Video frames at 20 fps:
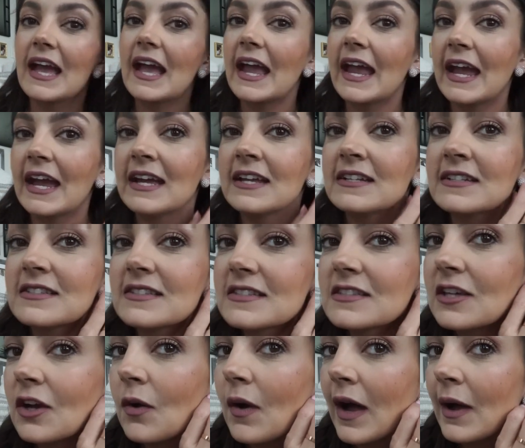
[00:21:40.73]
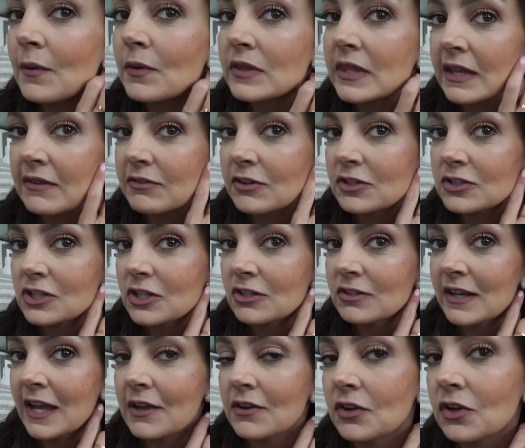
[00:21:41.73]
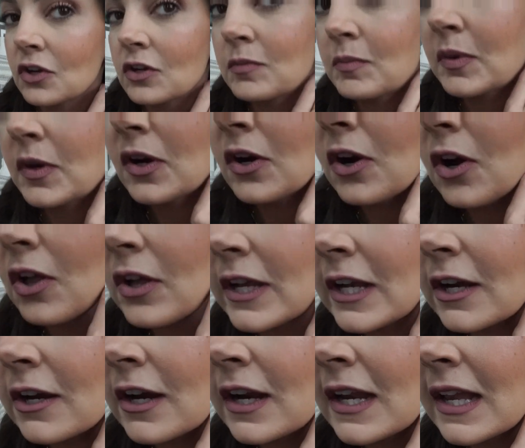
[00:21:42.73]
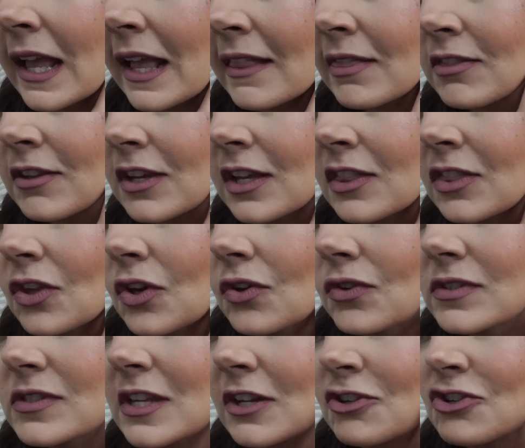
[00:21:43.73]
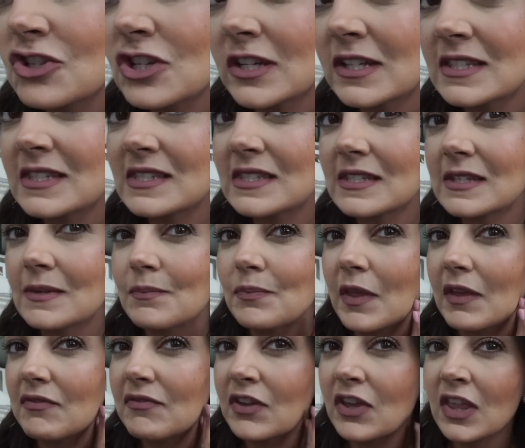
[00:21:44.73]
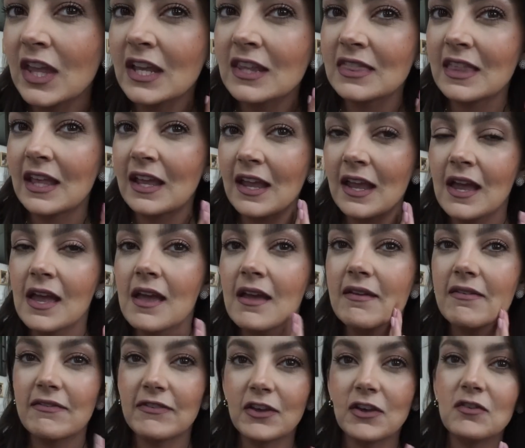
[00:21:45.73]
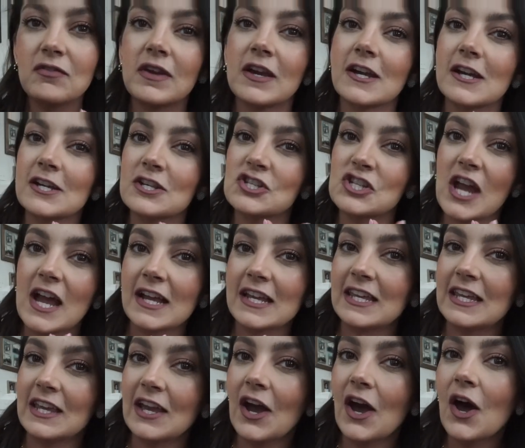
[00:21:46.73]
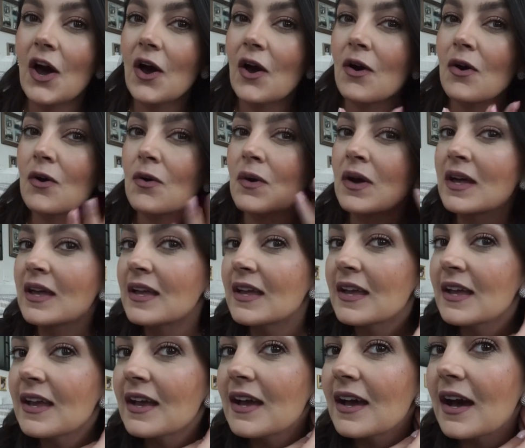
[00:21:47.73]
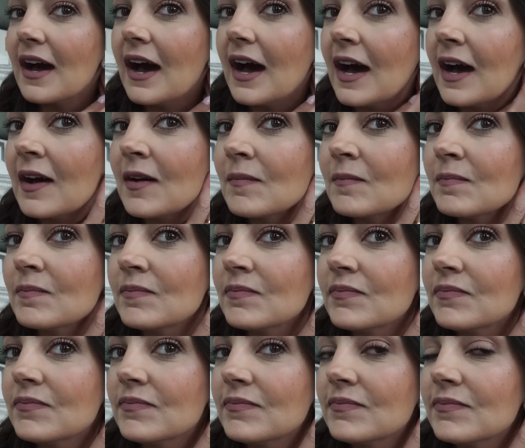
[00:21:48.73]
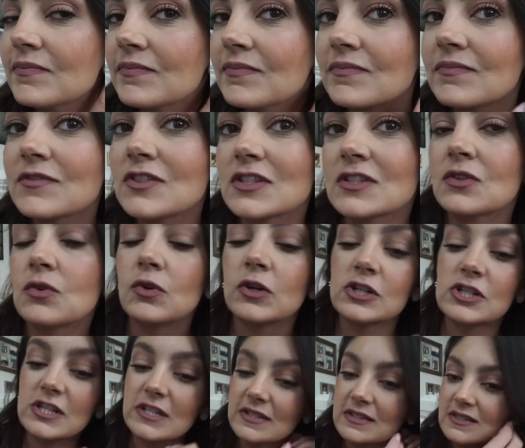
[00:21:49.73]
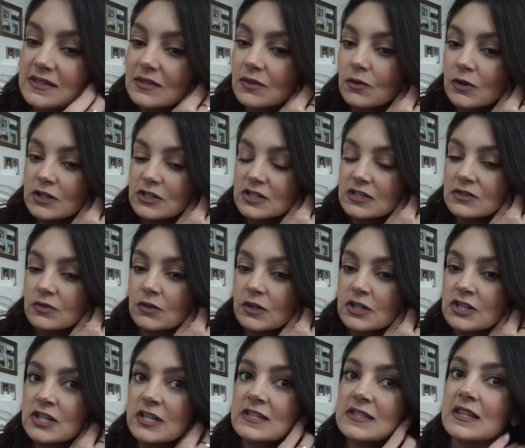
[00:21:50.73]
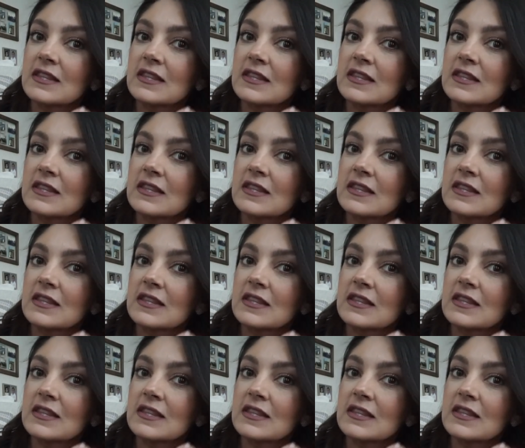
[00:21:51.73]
And so I will never turn down a good pearl earring, and look at those. They're just, I feel like they feel very Jackie O. Um, just gorgeous, gorgeous, gorgeous.